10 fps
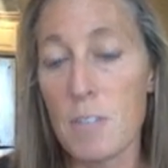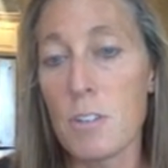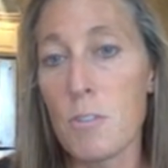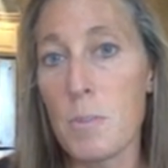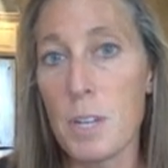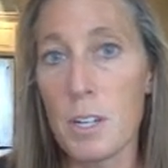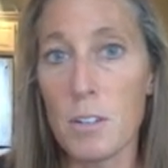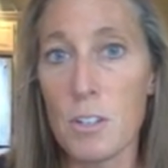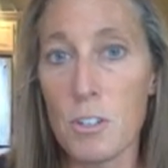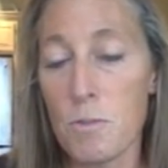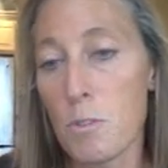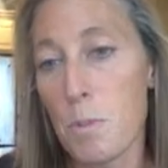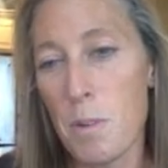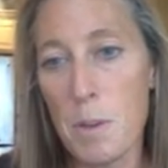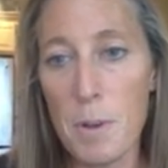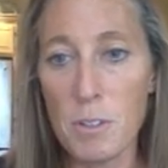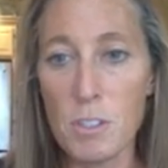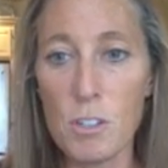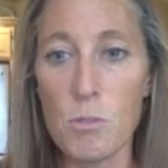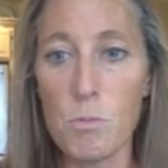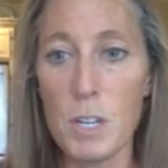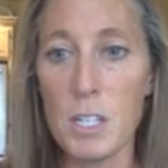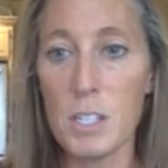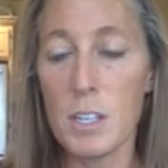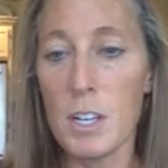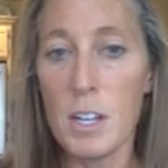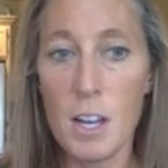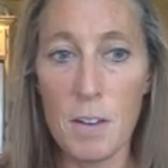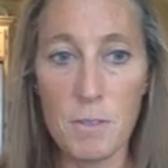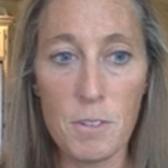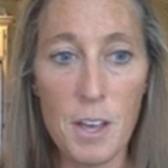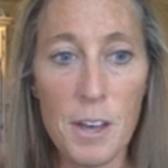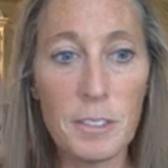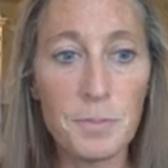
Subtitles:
and you would be on crutches for probably about 6 weeks after that.